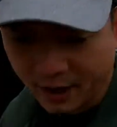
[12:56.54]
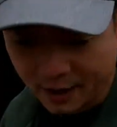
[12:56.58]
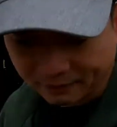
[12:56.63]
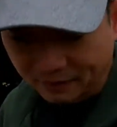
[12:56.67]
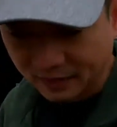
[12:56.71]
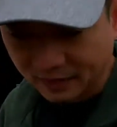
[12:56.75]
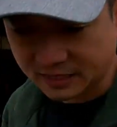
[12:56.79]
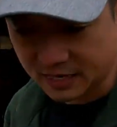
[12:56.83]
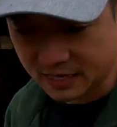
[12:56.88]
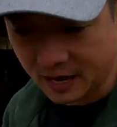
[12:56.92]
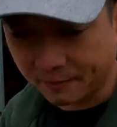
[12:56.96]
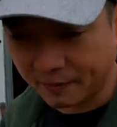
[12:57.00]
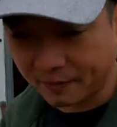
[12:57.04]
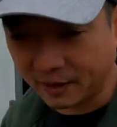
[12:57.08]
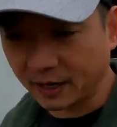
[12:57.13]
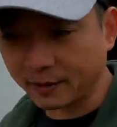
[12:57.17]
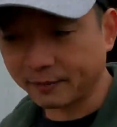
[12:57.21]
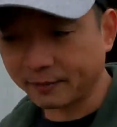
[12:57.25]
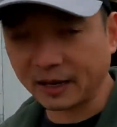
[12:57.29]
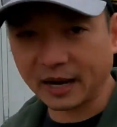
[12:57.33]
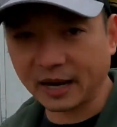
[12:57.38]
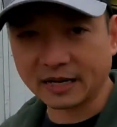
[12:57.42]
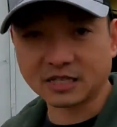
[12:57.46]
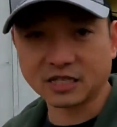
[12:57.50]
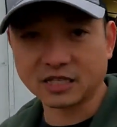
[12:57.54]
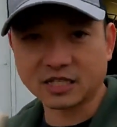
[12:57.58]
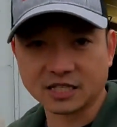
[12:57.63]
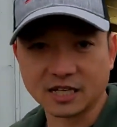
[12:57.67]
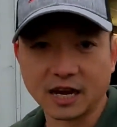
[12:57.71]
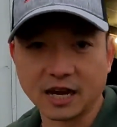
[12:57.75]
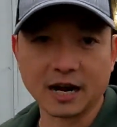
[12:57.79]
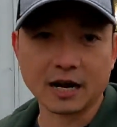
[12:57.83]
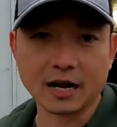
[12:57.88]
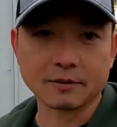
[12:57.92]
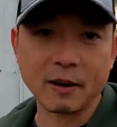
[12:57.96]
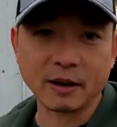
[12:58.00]
wrap things up here, but I just
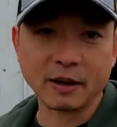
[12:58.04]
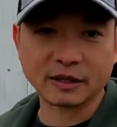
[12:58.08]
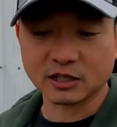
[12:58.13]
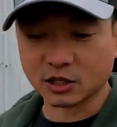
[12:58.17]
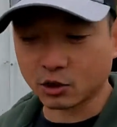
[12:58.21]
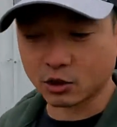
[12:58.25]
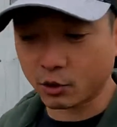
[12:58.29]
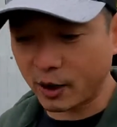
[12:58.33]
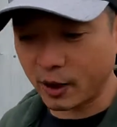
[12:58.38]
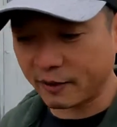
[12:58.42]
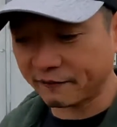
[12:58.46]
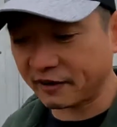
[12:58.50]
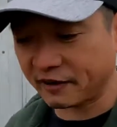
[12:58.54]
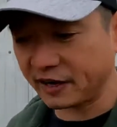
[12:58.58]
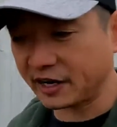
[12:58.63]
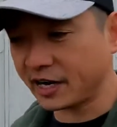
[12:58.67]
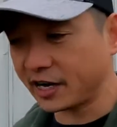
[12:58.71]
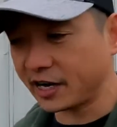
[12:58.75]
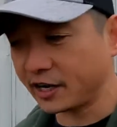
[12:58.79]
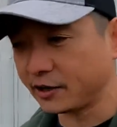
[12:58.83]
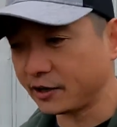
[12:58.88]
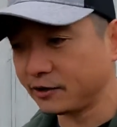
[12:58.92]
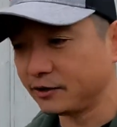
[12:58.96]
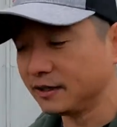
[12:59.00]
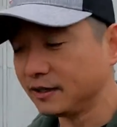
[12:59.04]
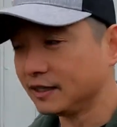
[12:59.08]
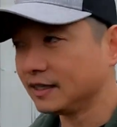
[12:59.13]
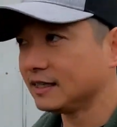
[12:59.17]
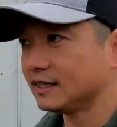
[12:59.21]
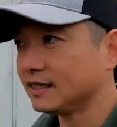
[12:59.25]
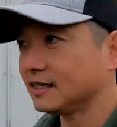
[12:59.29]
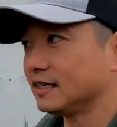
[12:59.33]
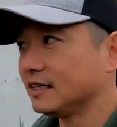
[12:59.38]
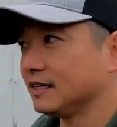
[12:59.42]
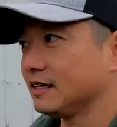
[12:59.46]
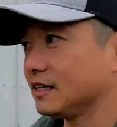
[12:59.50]
thought I'd make this quick video
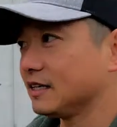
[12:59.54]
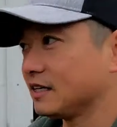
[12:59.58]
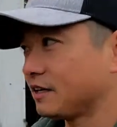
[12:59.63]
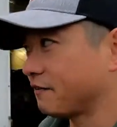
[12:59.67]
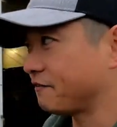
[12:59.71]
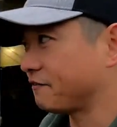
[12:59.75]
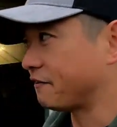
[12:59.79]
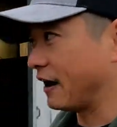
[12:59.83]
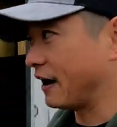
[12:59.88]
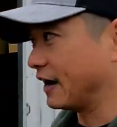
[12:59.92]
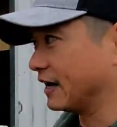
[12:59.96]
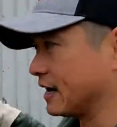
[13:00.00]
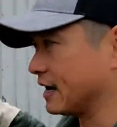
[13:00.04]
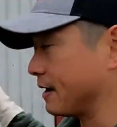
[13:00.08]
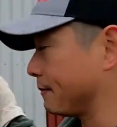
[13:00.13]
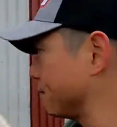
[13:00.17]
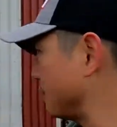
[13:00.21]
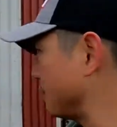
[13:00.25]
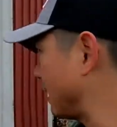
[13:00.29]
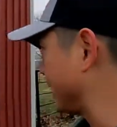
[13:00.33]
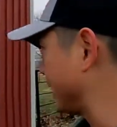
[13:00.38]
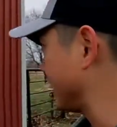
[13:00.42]
firing up